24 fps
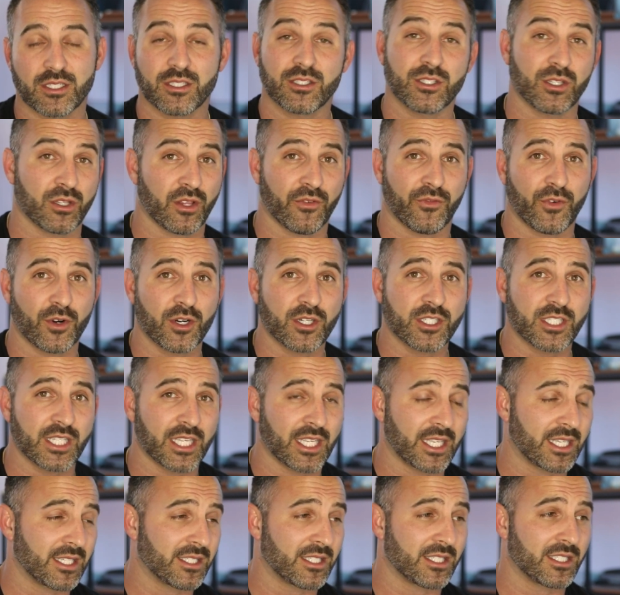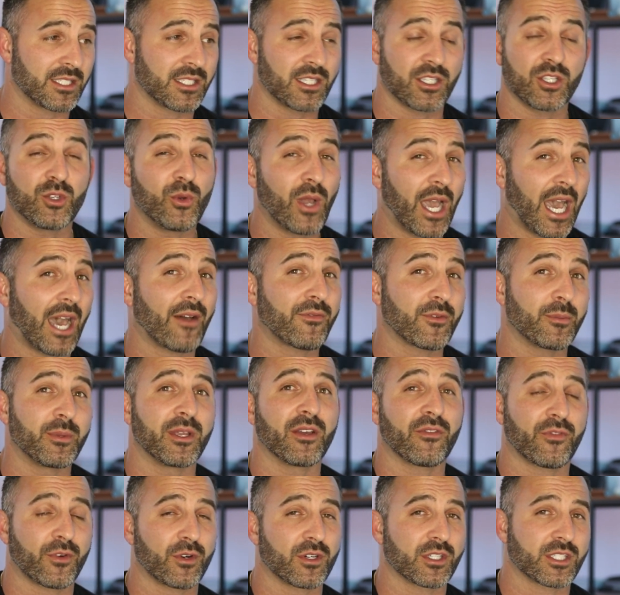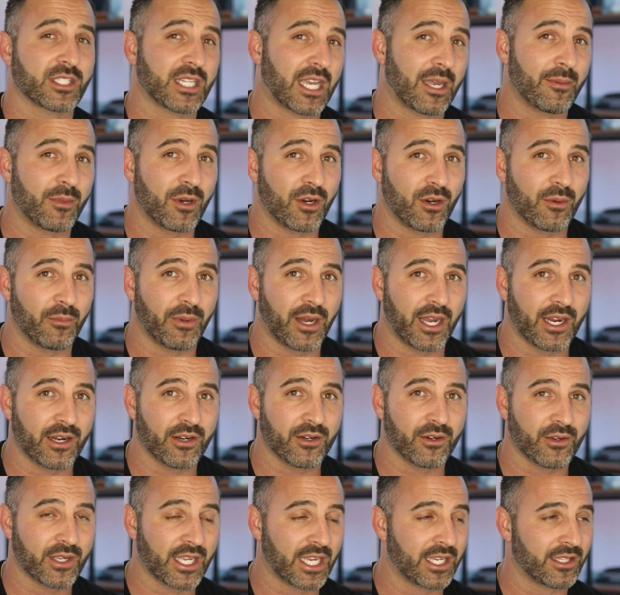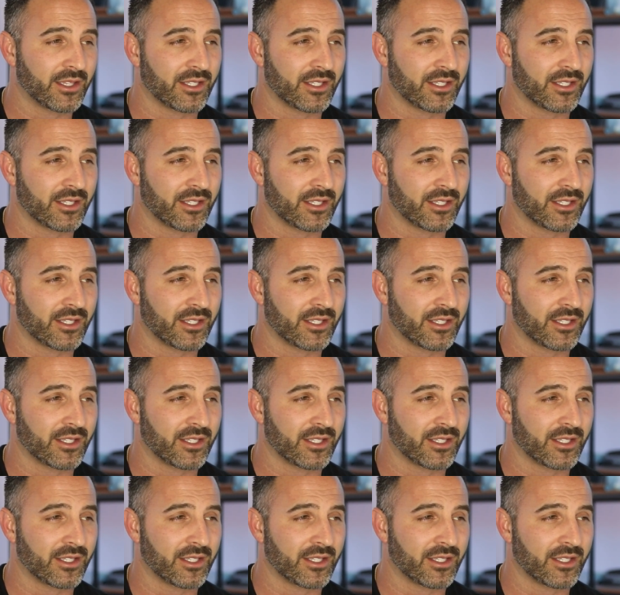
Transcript: So the first thing is you have to be a first-time home buyer, okay?